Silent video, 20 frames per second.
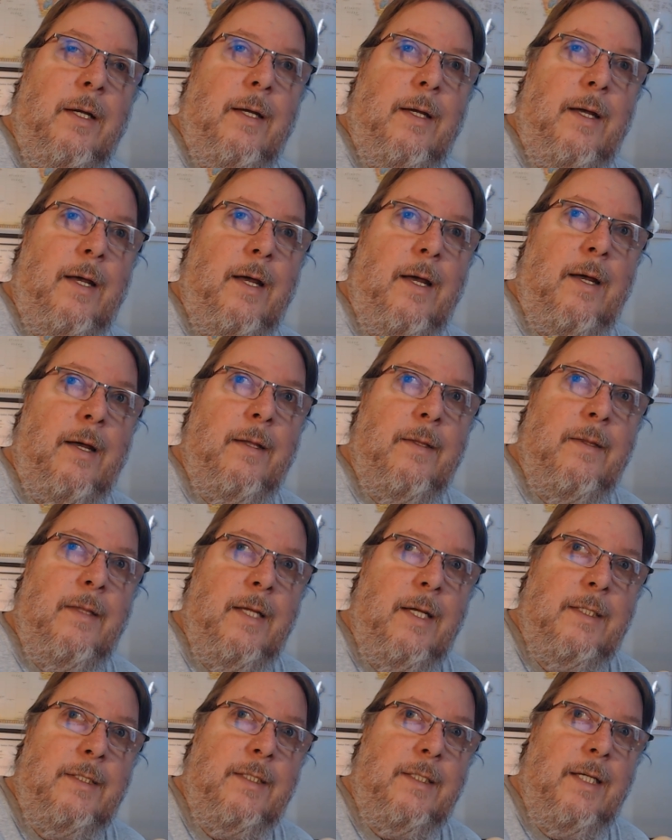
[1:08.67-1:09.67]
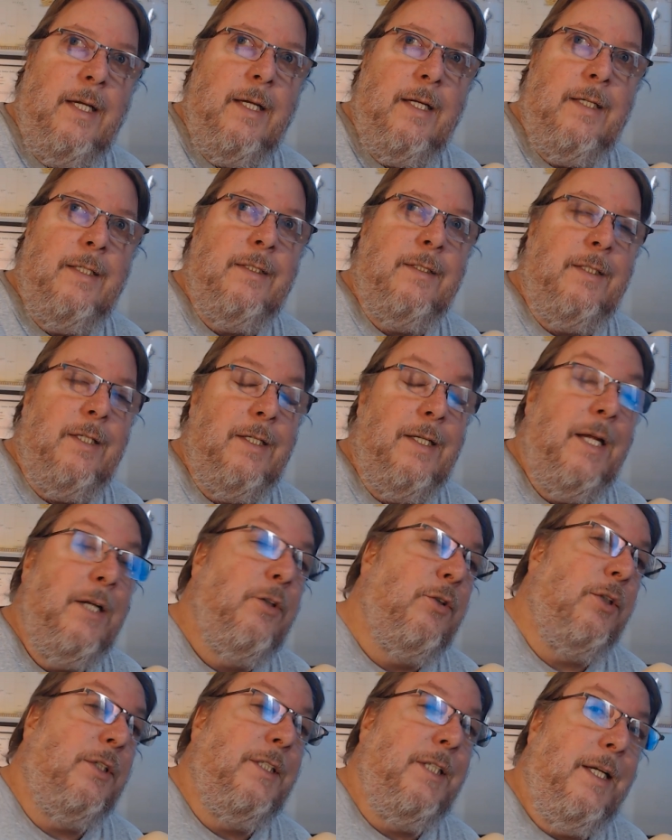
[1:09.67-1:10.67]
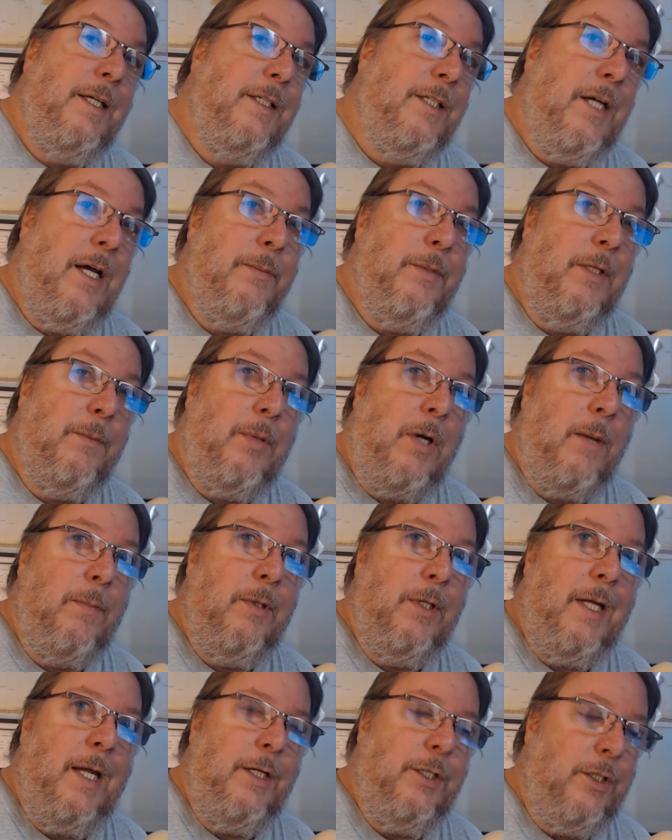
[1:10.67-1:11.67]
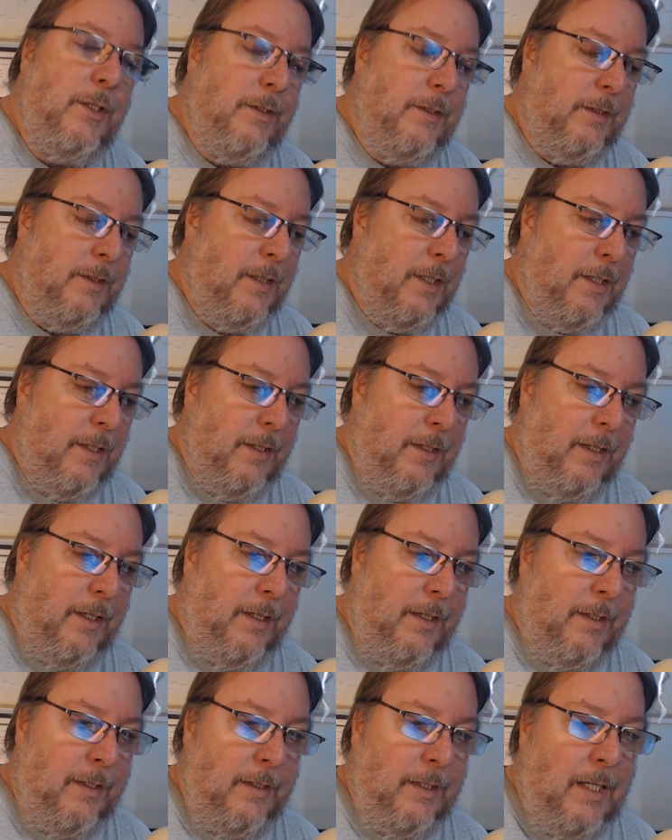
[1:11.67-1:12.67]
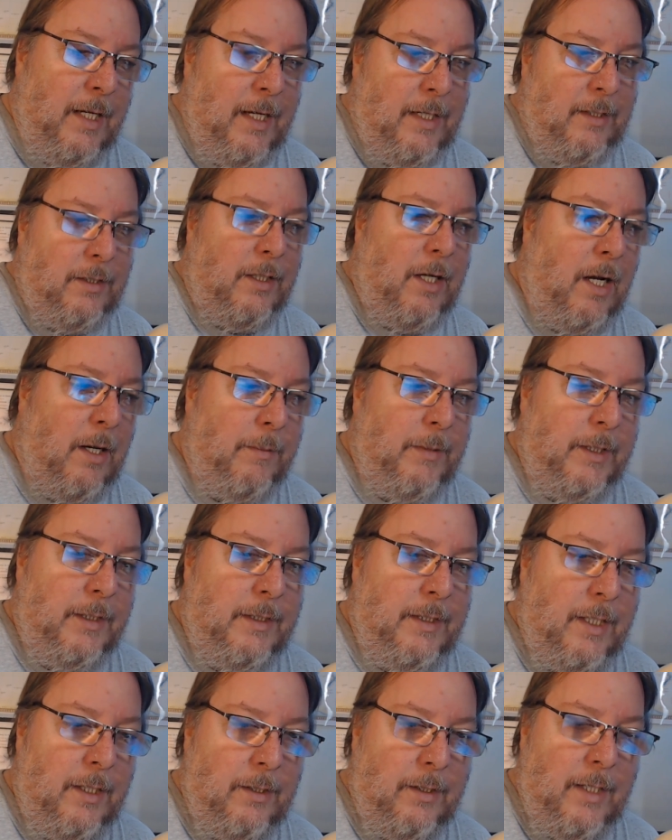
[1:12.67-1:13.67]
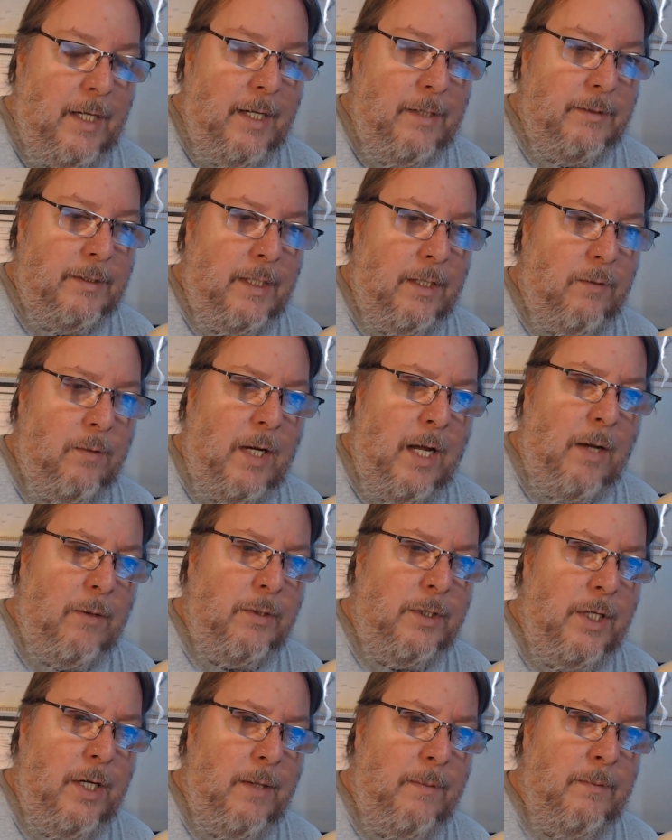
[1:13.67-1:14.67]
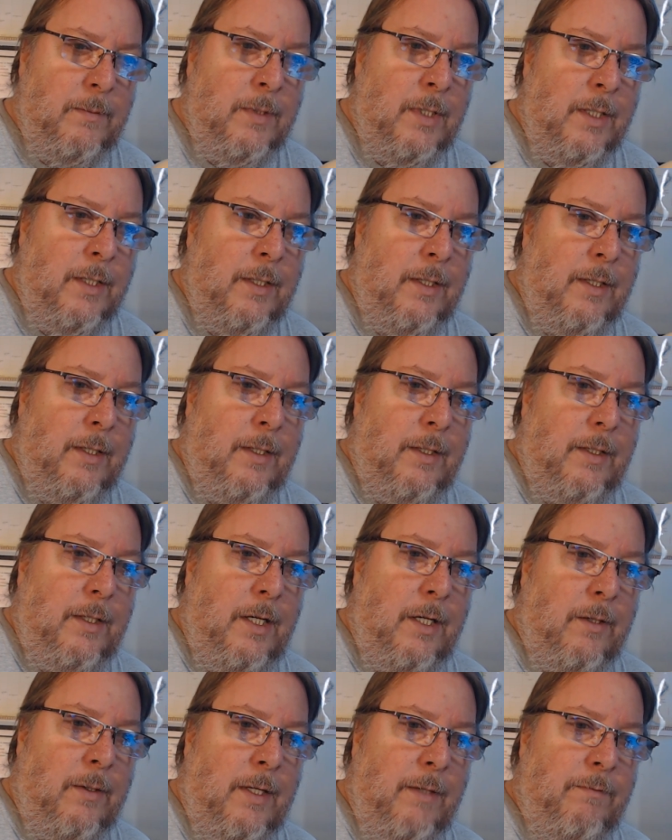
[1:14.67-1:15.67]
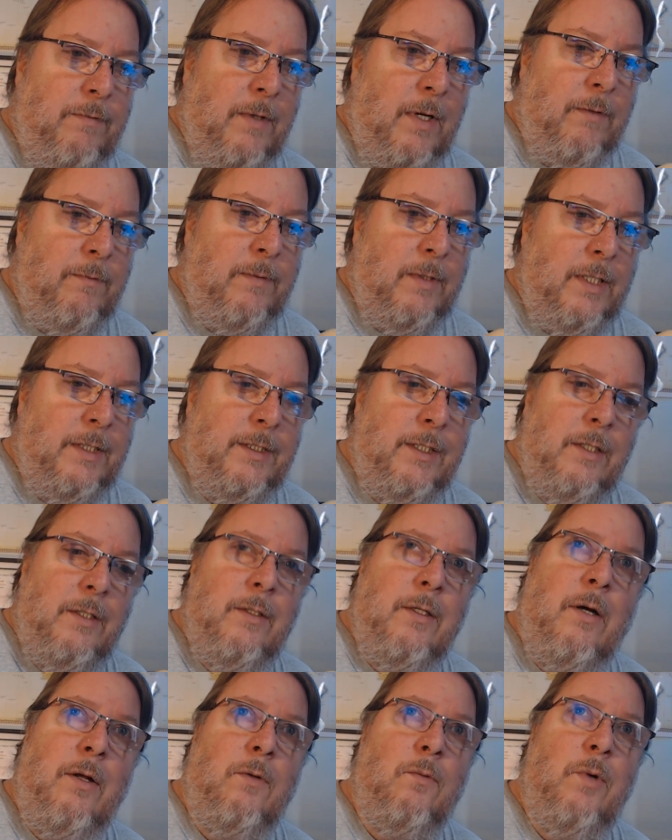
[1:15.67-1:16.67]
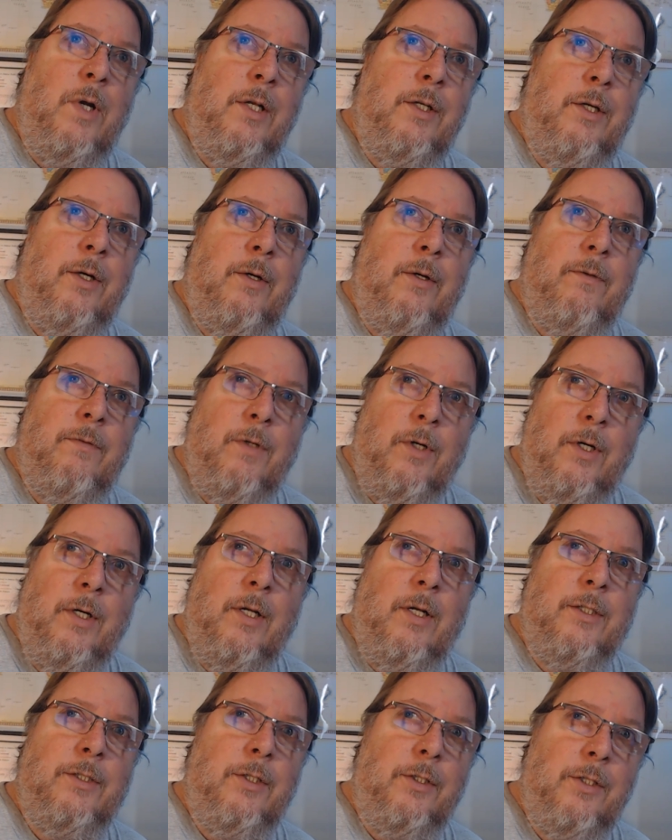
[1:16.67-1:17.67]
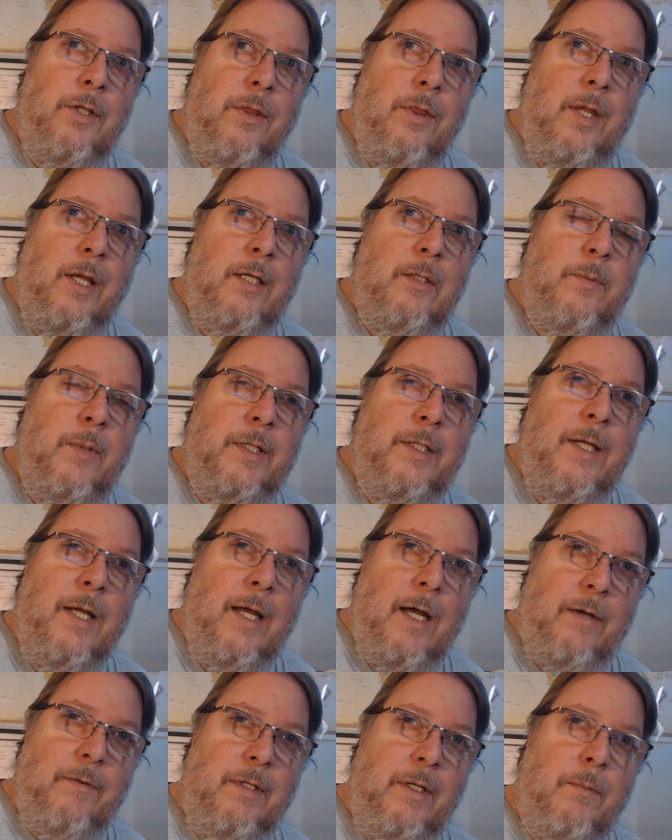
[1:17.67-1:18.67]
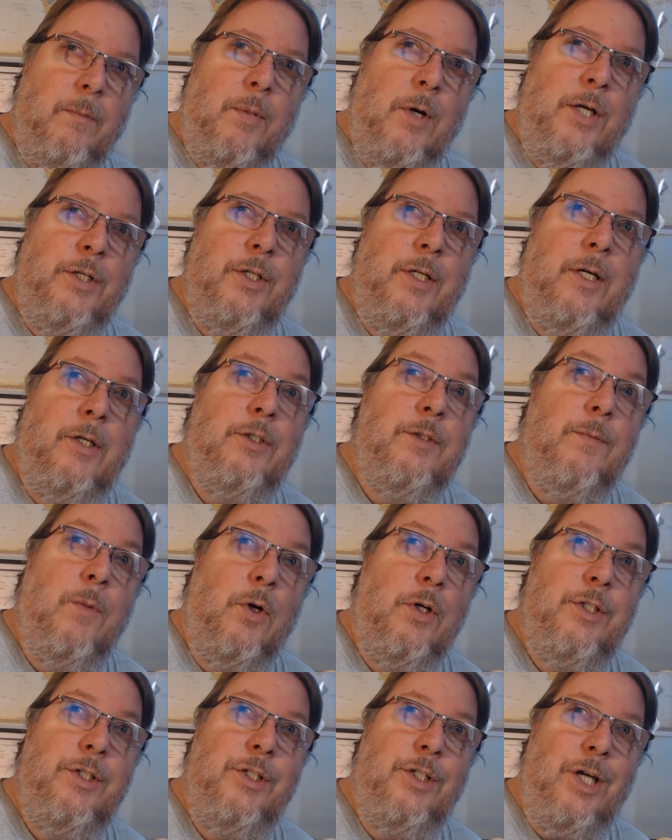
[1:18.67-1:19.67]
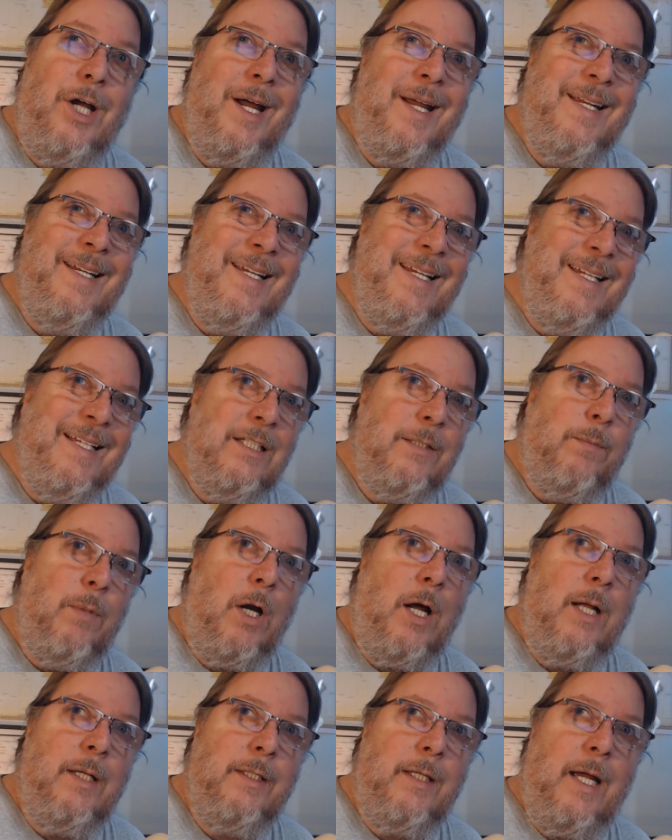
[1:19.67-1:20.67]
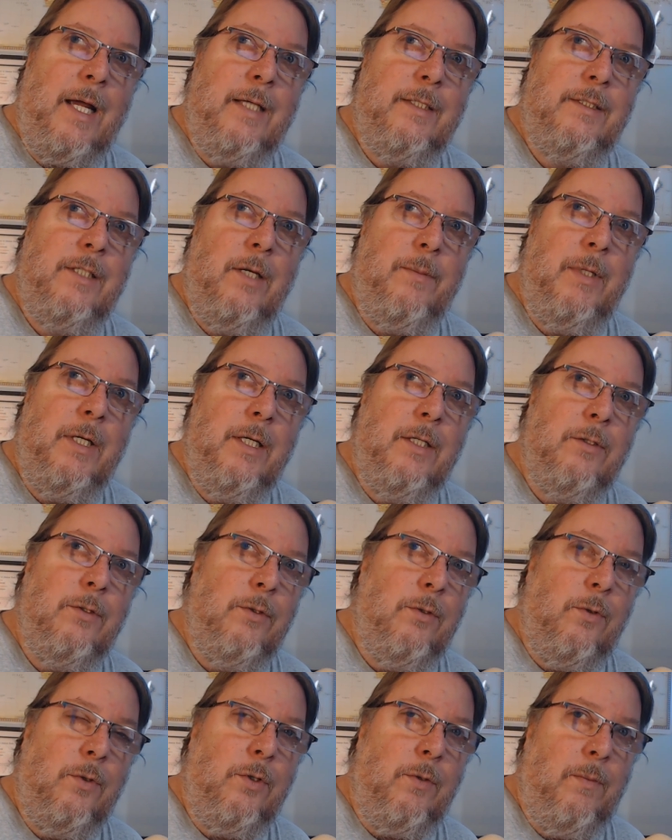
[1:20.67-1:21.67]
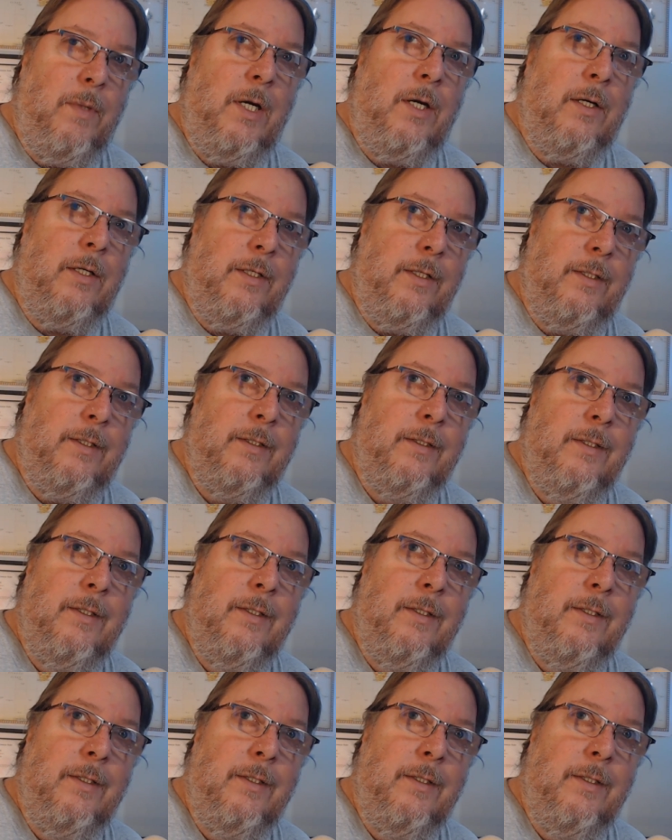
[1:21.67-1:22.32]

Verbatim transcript: Uh, this is an interesting time in propagation. Uh, I had a comment the other day. It's like, well, how come, you know, I've, I've listened all winter, I've heard all sorts of things, but I have the impression there's more Chinese broadcasts coming into North America